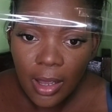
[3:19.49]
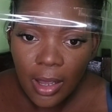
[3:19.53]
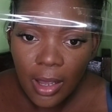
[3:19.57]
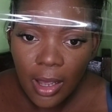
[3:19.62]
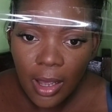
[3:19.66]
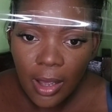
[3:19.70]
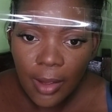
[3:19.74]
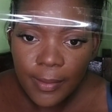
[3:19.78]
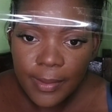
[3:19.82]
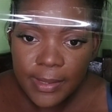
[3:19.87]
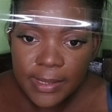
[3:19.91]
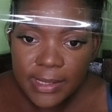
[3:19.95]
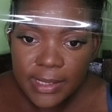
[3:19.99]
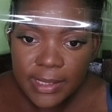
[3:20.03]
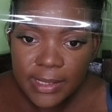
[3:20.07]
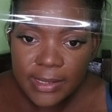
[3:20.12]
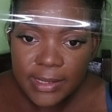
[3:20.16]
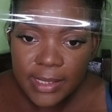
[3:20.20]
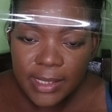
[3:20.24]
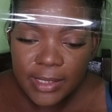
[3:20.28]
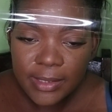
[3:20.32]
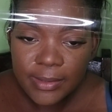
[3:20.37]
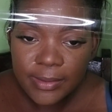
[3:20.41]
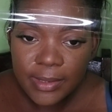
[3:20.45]
how it is
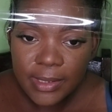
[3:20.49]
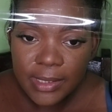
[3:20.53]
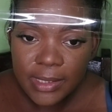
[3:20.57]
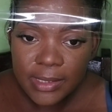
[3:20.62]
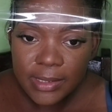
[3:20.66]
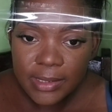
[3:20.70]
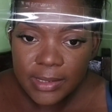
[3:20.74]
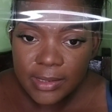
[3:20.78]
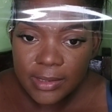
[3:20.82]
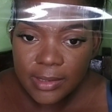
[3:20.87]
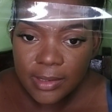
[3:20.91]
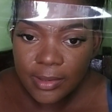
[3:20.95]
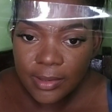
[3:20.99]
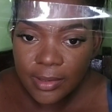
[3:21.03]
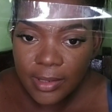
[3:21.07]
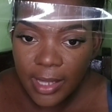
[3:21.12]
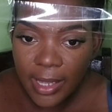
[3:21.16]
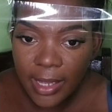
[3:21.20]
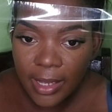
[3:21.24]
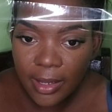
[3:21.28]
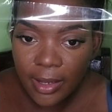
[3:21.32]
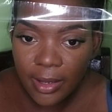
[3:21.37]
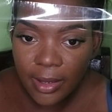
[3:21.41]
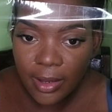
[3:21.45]
I do this. So like